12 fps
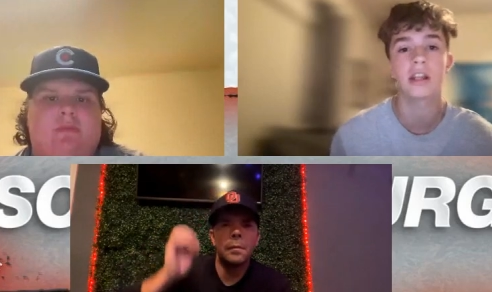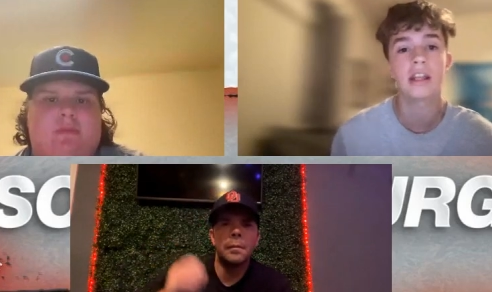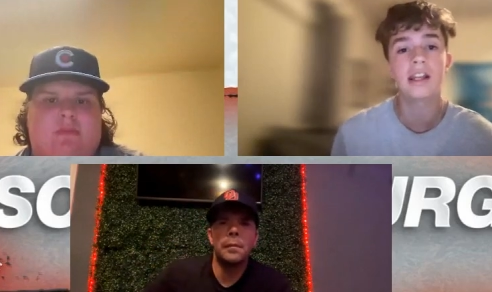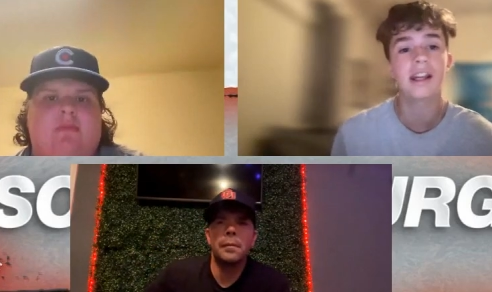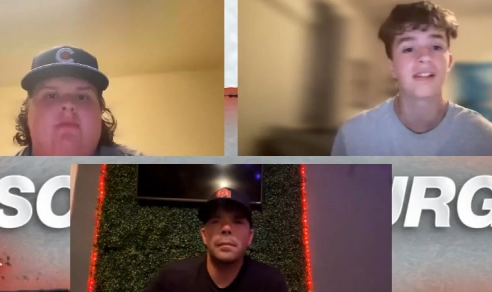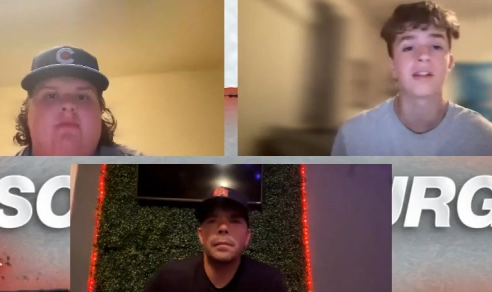
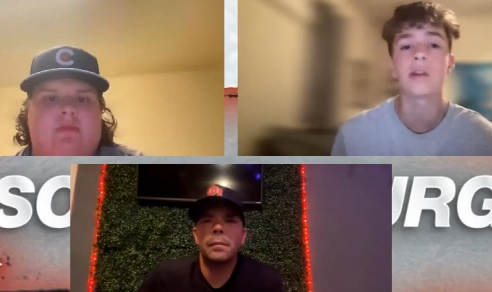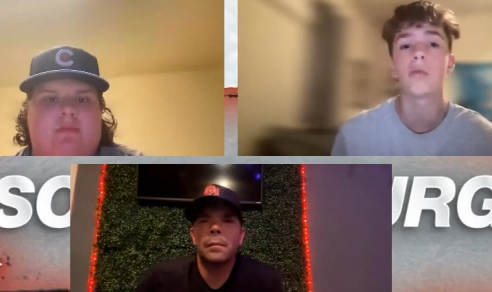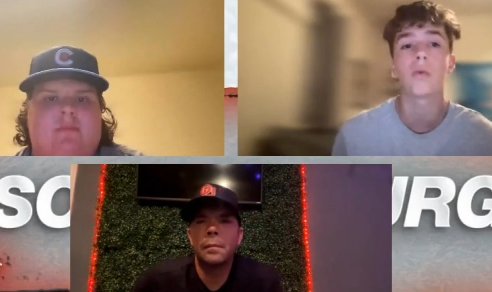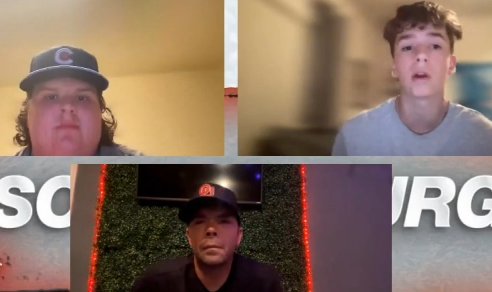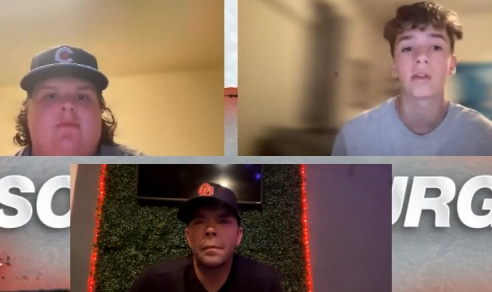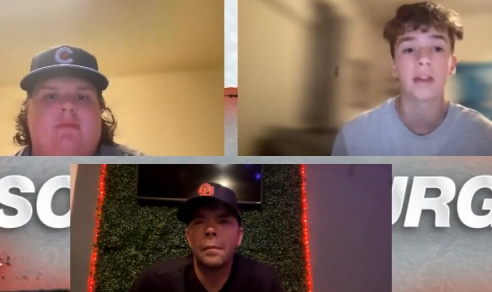Speaker 1: He is
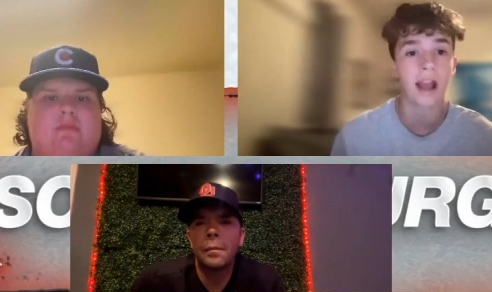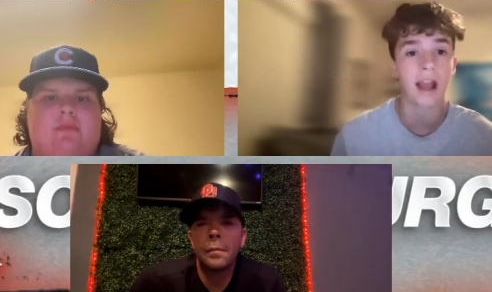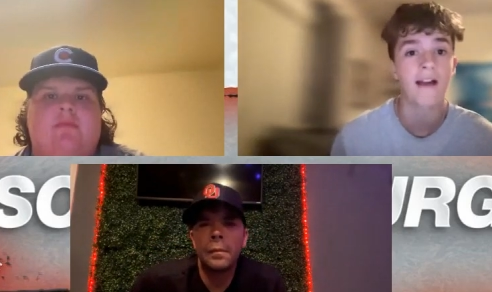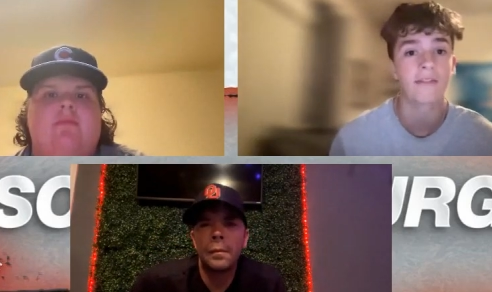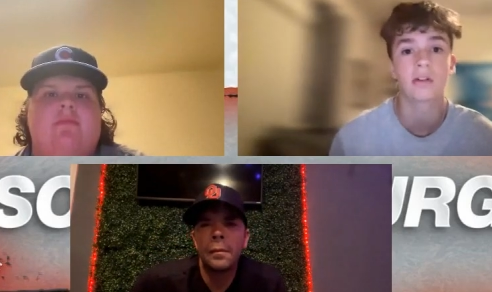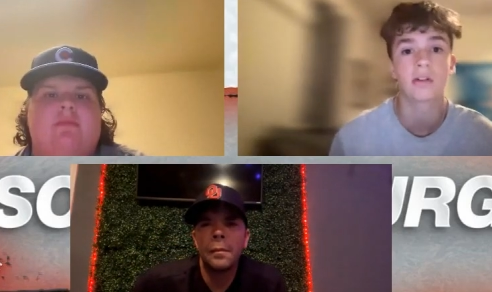the one they
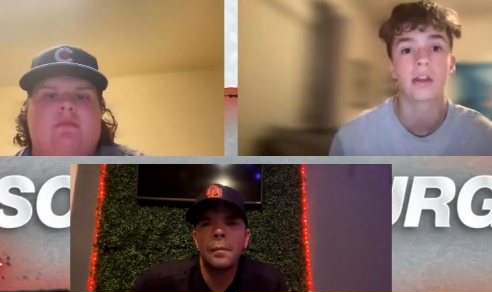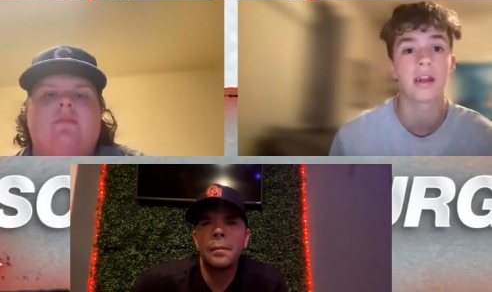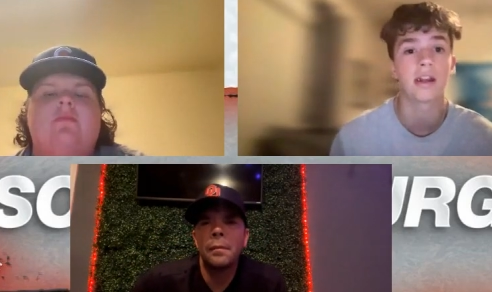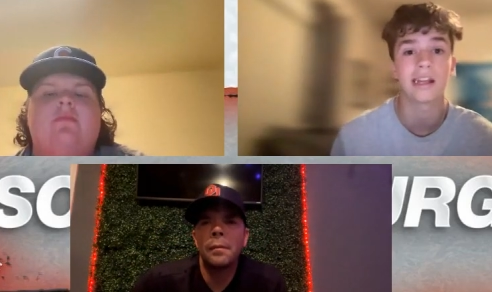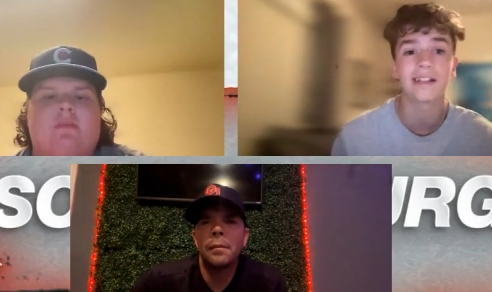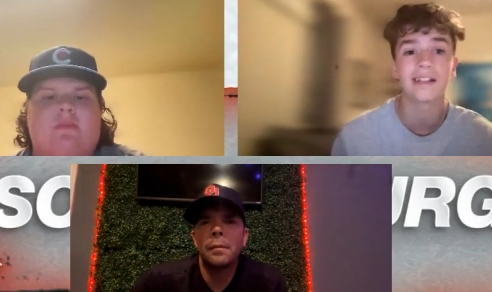have to
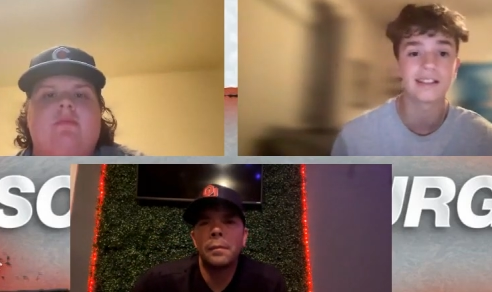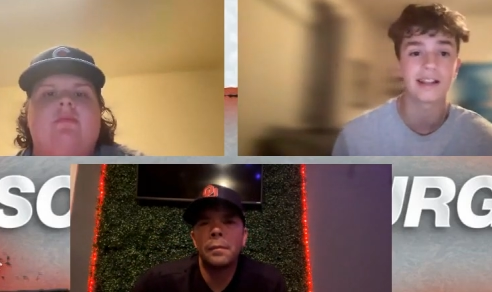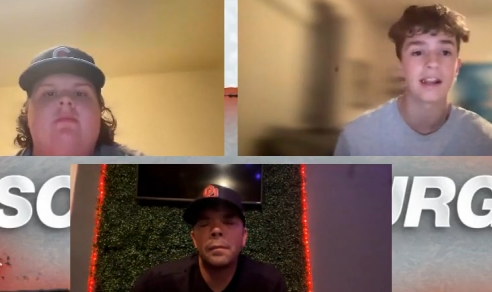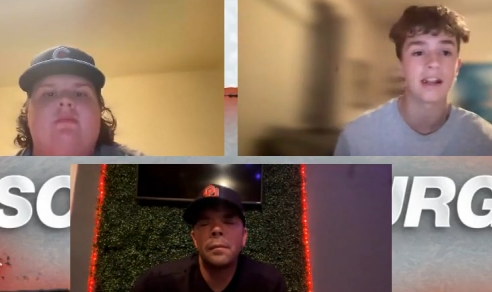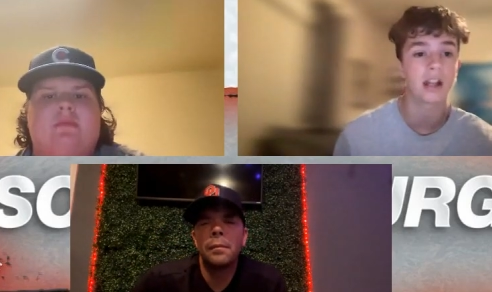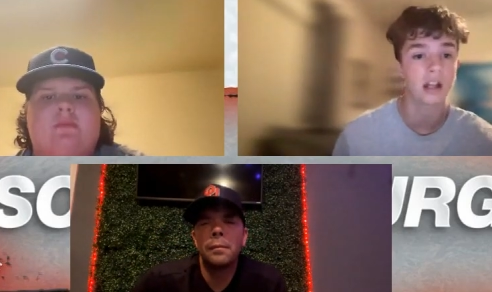land. In-state,